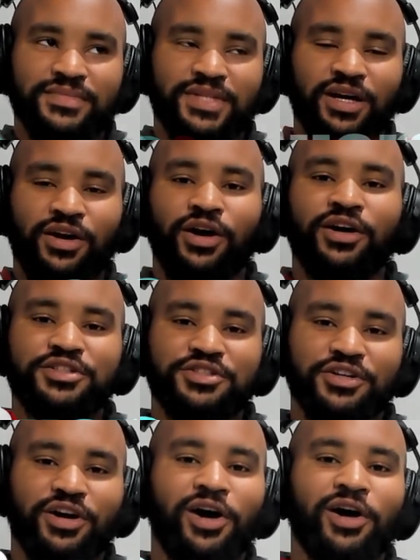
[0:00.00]
guard
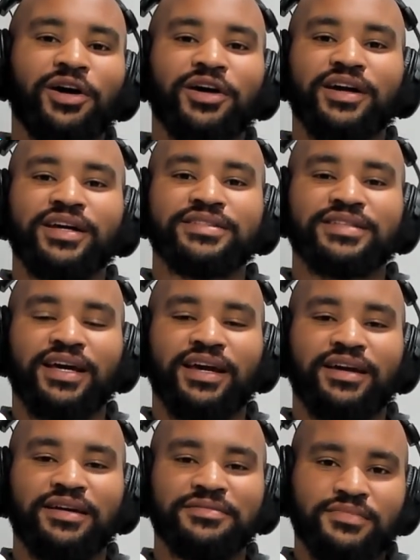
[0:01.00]
your heart. It's
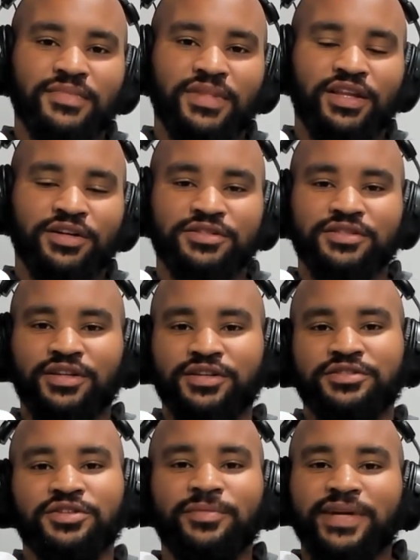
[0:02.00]
like
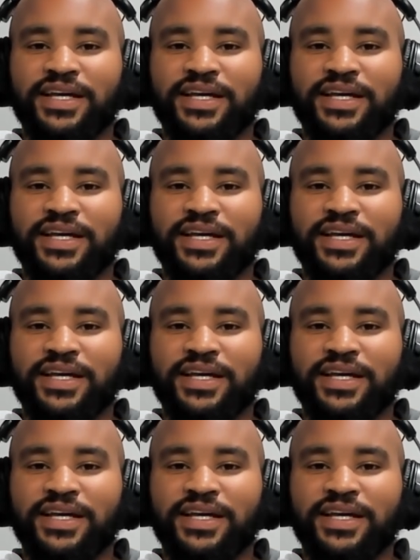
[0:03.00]
there's so many